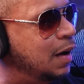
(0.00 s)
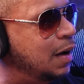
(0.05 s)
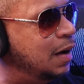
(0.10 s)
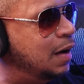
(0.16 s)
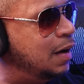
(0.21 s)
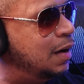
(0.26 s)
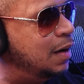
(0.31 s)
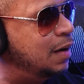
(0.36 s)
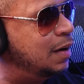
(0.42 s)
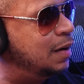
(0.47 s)

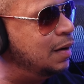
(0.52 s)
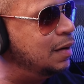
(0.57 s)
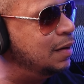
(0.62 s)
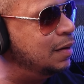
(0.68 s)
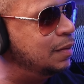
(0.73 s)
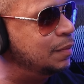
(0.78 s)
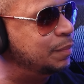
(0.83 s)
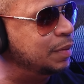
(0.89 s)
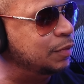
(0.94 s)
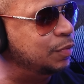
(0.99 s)

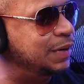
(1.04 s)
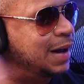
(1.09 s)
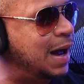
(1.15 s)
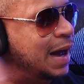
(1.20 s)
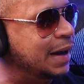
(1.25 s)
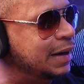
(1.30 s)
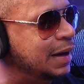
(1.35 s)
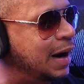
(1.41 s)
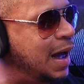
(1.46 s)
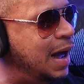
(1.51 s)
but we
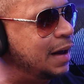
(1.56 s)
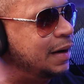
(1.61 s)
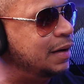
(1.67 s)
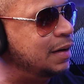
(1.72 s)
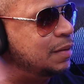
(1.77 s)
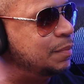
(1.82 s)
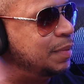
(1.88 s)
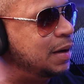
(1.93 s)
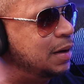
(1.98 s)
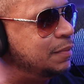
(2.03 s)
gotta get out of
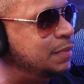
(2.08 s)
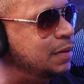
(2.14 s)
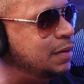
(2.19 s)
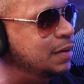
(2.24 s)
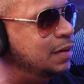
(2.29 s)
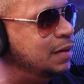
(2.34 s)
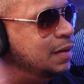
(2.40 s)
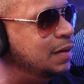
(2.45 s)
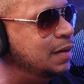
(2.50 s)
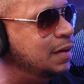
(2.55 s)
here, baby.
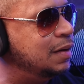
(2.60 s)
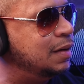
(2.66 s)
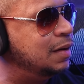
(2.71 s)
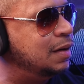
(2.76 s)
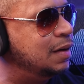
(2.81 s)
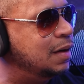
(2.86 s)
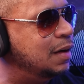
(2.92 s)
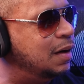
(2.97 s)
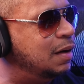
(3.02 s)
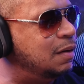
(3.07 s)

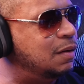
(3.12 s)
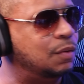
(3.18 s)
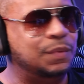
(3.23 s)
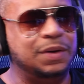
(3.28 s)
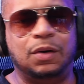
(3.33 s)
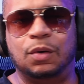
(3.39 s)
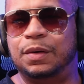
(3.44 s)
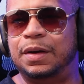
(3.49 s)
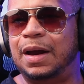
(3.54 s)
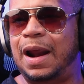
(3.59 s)
Oh,
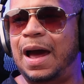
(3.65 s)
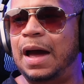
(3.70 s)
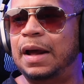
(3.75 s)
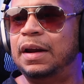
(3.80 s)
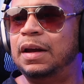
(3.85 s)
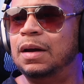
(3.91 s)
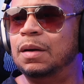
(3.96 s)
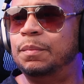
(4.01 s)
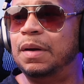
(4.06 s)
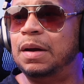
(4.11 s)
we gonna get
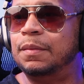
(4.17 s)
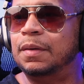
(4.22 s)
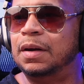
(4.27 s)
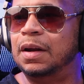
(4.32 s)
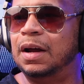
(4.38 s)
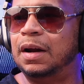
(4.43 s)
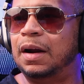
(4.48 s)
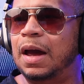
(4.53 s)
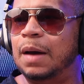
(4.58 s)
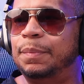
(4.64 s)
out of here, baby.
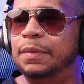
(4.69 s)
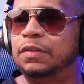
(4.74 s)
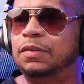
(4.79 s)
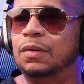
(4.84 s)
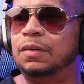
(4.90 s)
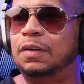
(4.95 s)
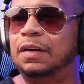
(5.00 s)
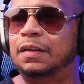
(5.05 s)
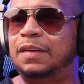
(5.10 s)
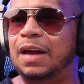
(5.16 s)
Another
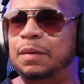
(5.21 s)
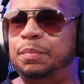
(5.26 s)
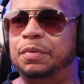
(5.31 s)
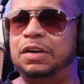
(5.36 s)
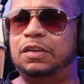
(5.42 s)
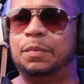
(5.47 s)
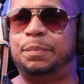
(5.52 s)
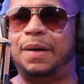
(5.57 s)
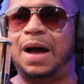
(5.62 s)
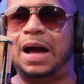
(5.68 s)
episode of Tech
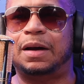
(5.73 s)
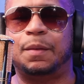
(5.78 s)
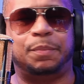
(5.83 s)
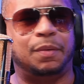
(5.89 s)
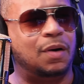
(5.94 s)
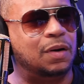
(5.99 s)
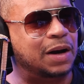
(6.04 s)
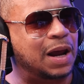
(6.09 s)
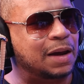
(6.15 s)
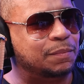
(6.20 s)
Preacher Pocket.
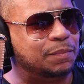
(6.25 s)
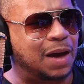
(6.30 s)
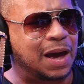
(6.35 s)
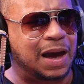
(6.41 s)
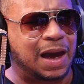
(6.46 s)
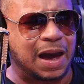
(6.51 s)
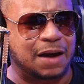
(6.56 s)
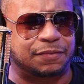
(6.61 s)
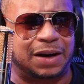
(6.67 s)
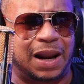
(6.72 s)
Boy, that,
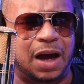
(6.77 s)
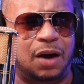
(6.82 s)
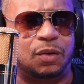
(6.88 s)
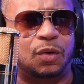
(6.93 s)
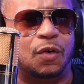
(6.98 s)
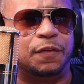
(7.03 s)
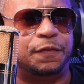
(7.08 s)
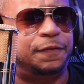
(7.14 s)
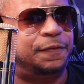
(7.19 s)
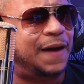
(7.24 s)
that half an hour
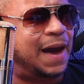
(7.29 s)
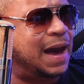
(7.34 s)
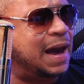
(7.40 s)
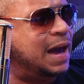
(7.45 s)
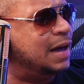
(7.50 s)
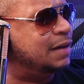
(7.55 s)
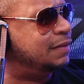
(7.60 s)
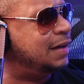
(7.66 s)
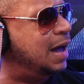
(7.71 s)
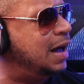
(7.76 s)
go
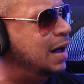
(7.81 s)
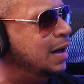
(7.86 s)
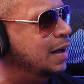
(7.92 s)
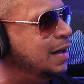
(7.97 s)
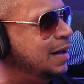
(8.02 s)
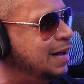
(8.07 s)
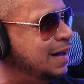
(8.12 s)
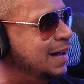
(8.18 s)
fast, huh?